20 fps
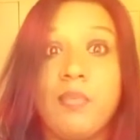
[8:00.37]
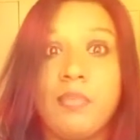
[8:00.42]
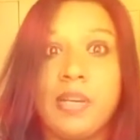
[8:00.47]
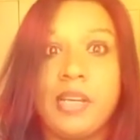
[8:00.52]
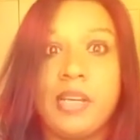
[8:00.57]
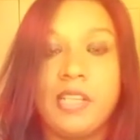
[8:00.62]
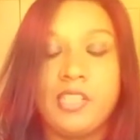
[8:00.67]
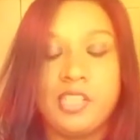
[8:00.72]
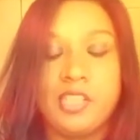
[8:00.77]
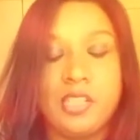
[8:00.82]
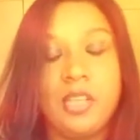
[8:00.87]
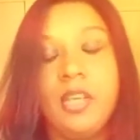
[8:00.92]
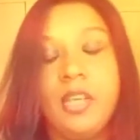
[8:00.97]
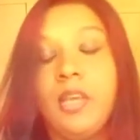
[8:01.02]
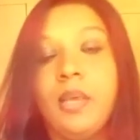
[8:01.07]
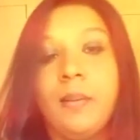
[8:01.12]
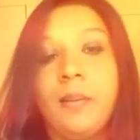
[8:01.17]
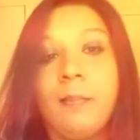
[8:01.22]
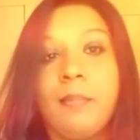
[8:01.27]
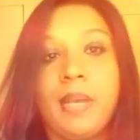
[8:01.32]
much,
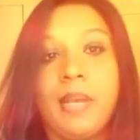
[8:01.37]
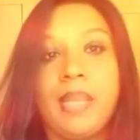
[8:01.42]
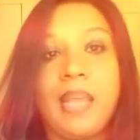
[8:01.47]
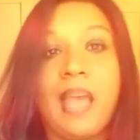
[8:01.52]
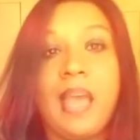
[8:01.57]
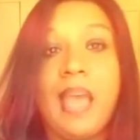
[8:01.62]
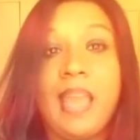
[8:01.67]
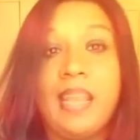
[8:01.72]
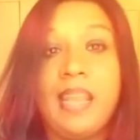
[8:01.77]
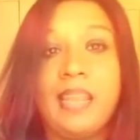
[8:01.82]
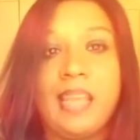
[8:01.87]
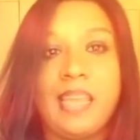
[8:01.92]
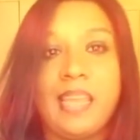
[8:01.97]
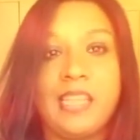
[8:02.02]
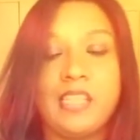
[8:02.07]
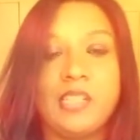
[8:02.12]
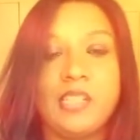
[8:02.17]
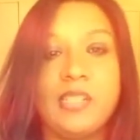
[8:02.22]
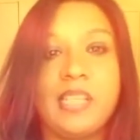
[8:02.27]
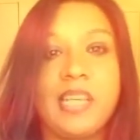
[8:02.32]
but I
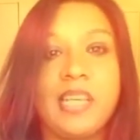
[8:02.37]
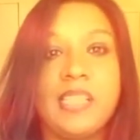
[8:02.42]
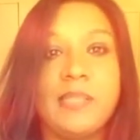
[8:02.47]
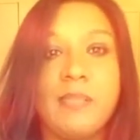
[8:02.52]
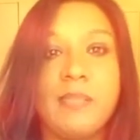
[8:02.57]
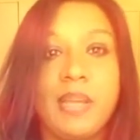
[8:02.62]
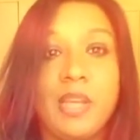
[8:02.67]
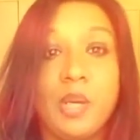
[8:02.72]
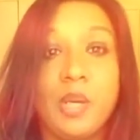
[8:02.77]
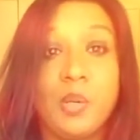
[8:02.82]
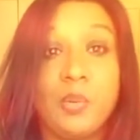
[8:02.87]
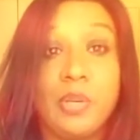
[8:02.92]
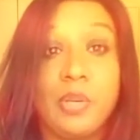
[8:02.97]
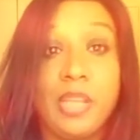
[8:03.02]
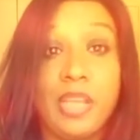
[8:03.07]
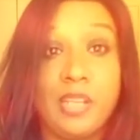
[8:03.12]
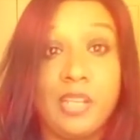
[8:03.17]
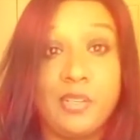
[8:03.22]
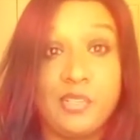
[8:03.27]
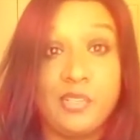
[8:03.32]
like to test my own
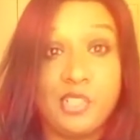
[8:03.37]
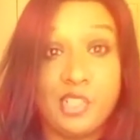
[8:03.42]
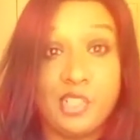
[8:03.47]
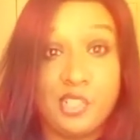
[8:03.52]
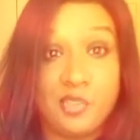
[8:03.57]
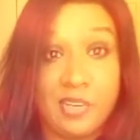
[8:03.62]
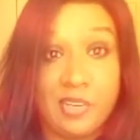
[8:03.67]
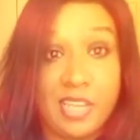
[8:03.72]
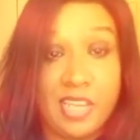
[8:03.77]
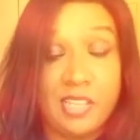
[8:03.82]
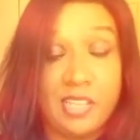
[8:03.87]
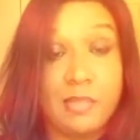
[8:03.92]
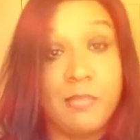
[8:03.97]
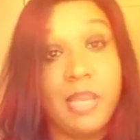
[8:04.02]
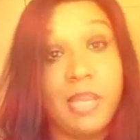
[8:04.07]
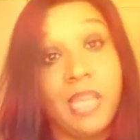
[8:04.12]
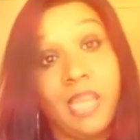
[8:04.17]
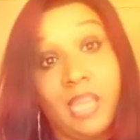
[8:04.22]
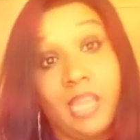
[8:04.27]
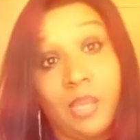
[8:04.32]
inner strength,
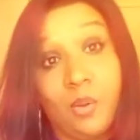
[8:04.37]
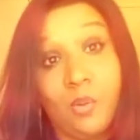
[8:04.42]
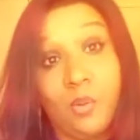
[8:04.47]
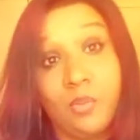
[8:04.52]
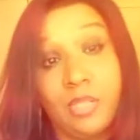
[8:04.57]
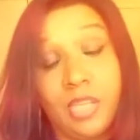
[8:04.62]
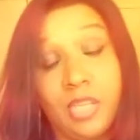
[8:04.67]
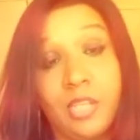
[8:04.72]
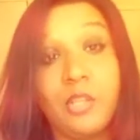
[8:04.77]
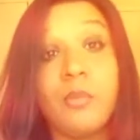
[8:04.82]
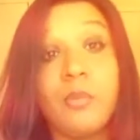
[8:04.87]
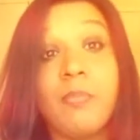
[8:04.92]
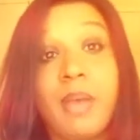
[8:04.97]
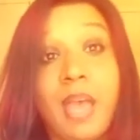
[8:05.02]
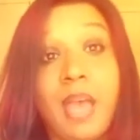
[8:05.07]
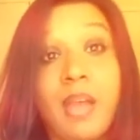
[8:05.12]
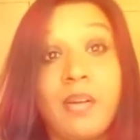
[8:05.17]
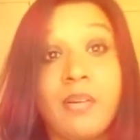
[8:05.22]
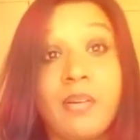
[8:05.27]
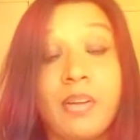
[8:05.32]
my own inner
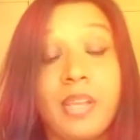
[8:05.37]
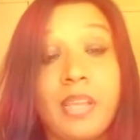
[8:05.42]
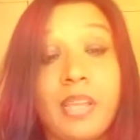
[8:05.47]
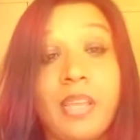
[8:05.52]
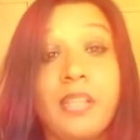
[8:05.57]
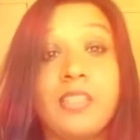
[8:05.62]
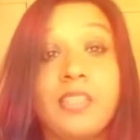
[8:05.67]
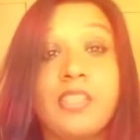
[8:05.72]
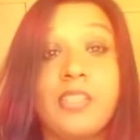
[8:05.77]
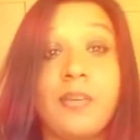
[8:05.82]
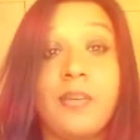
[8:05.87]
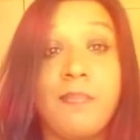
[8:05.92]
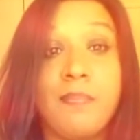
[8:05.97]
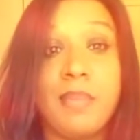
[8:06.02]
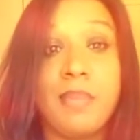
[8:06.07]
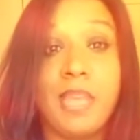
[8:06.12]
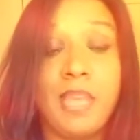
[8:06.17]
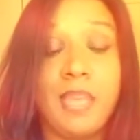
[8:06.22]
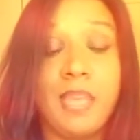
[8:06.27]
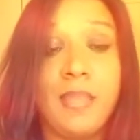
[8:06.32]
power. To
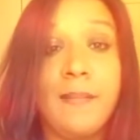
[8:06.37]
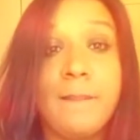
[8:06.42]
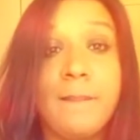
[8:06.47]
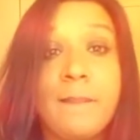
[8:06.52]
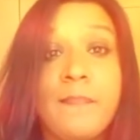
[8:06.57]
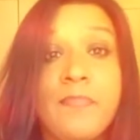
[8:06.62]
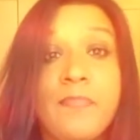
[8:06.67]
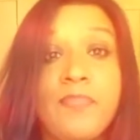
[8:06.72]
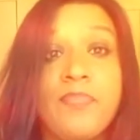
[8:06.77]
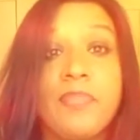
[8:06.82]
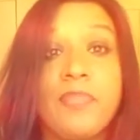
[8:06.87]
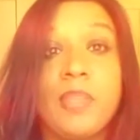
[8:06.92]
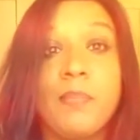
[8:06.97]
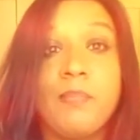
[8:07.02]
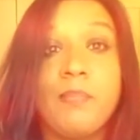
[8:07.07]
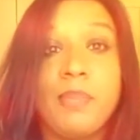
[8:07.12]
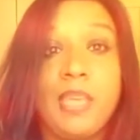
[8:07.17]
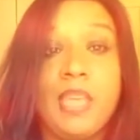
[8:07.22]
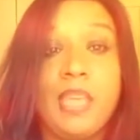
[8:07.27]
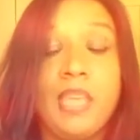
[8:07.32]
me,
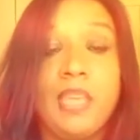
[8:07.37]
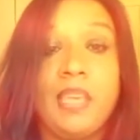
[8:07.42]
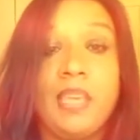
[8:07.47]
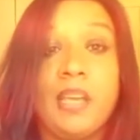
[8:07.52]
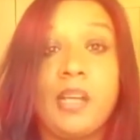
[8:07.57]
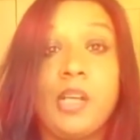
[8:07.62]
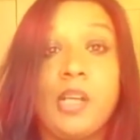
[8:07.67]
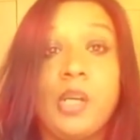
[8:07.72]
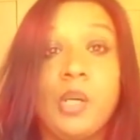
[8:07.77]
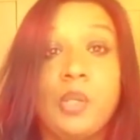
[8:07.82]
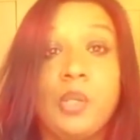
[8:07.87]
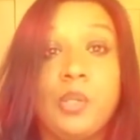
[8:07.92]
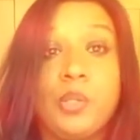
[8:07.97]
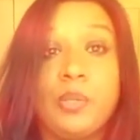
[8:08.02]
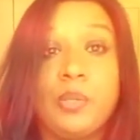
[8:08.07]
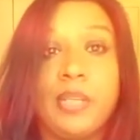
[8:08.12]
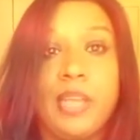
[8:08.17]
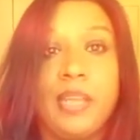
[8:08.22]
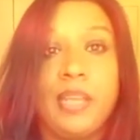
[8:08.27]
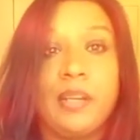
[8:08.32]
being a
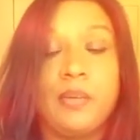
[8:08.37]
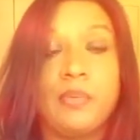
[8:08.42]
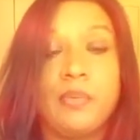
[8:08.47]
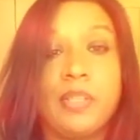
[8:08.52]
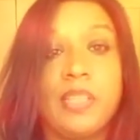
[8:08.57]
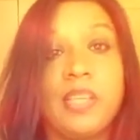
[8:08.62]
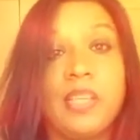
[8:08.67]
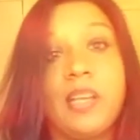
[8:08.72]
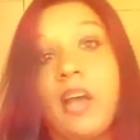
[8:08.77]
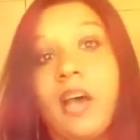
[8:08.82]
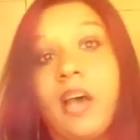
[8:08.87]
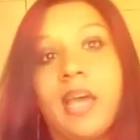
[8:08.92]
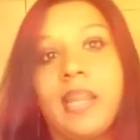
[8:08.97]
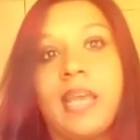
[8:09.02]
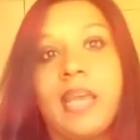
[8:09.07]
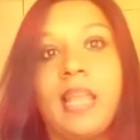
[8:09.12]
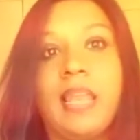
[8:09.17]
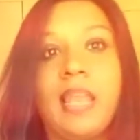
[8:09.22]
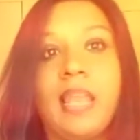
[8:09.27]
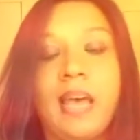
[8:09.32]
co-creator with God
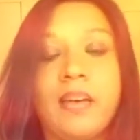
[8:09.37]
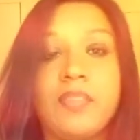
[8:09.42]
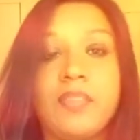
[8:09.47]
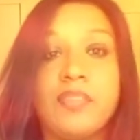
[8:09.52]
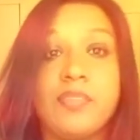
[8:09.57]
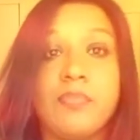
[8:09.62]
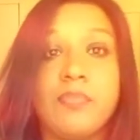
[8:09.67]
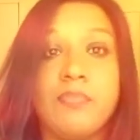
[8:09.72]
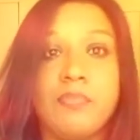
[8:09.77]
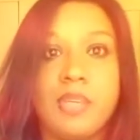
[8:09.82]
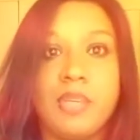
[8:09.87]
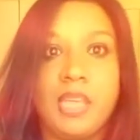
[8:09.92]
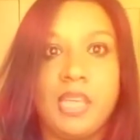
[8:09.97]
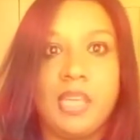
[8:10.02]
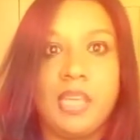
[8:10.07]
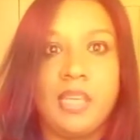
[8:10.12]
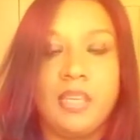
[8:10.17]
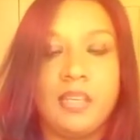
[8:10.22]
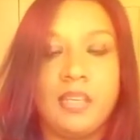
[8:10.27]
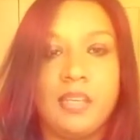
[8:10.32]
allows
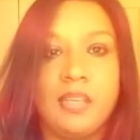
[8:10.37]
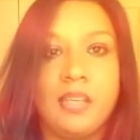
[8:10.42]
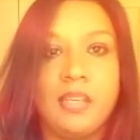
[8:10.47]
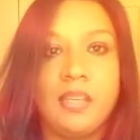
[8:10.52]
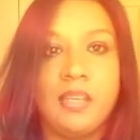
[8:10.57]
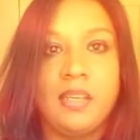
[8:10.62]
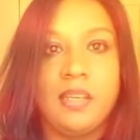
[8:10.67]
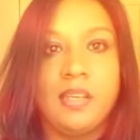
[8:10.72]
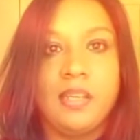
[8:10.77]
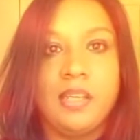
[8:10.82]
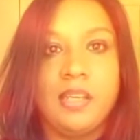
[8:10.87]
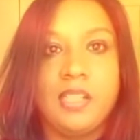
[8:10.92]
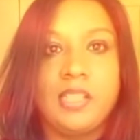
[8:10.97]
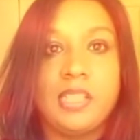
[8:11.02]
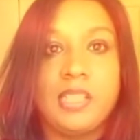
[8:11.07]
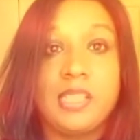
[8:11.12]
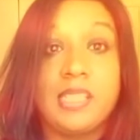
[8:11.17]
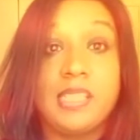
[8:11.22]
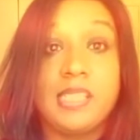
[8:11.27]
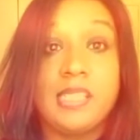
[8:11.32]
me
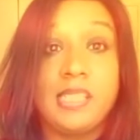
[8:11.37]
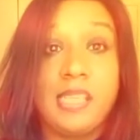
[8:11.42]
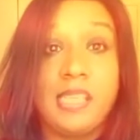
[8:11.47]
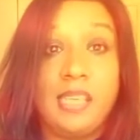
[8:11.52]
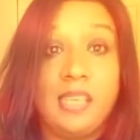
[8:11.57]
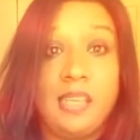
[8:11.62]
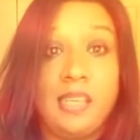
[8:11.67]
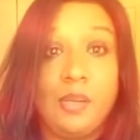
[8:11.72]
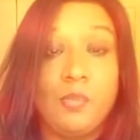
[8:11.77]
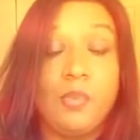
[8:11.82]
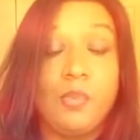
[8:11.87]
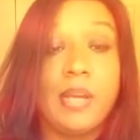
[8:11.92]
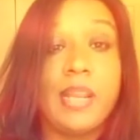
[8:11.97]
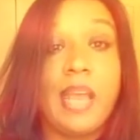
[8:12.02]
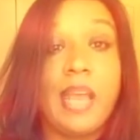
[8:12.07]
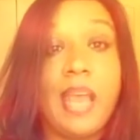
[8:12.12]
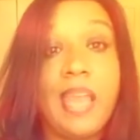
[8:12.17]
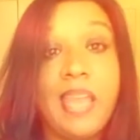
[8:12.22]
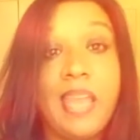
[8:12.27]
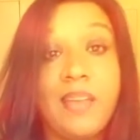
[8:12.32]
to see what
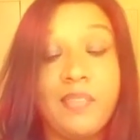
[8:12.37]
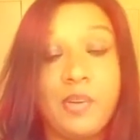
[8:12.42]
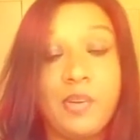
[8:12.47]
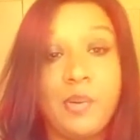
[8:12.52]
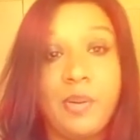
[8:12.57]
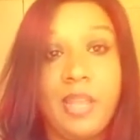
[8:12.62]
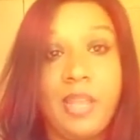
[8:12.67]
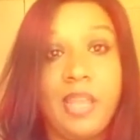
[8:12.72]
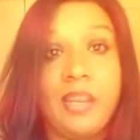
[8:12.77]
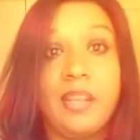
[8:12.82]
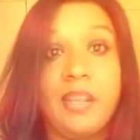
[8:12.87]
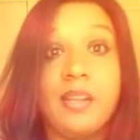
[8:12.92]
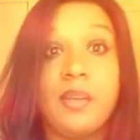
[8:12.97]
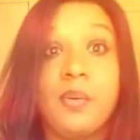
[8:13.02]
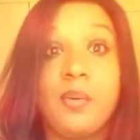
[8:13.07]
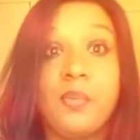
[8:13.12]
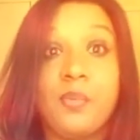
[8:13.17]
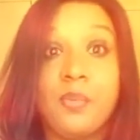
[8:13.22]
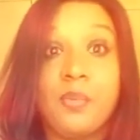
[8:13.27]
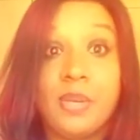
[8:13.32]
I have created
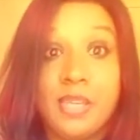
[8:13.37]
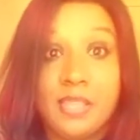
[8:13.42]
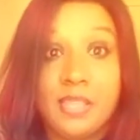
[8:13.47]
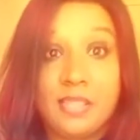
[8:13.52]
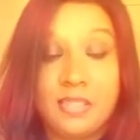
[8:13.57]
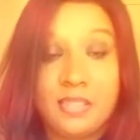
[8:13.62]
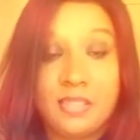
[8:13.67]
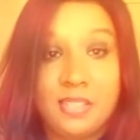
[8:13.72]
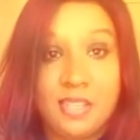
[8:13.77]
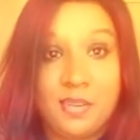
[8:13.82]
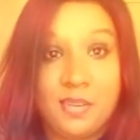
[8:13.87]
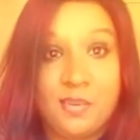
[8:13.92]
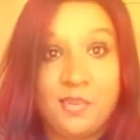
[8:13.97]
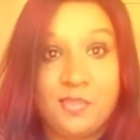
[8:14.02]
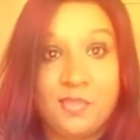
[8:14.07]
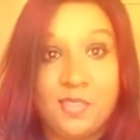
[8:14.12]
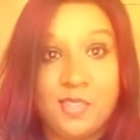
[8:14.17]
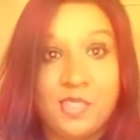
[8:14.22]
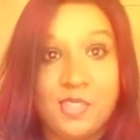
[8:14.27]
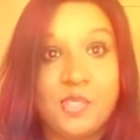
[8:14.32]
with the
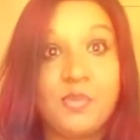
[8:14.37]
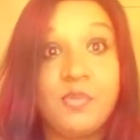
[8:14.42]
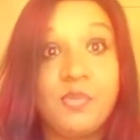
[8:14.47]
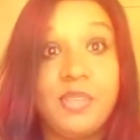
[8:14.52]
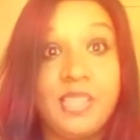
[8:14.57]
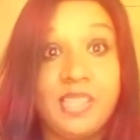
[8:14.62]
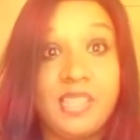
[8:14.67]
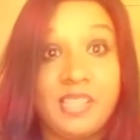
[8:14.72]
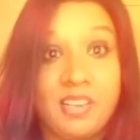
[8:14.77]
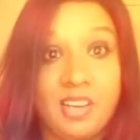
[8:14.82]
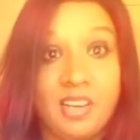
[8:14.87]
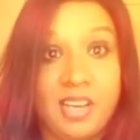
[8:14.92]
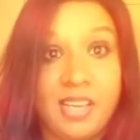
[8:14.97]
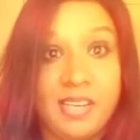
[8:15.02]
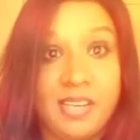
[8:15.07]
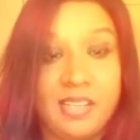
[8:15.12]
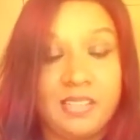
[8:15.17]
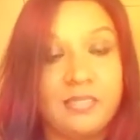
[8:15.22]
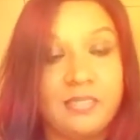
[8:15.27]
universe, with God.